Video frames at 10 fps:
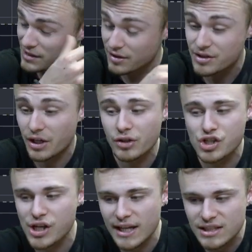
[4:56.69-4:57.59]
There's a
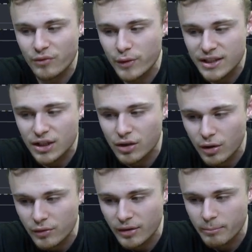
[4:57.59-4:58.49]
good chance if we can
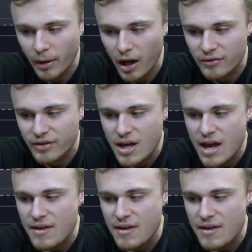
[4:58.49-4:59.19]
close above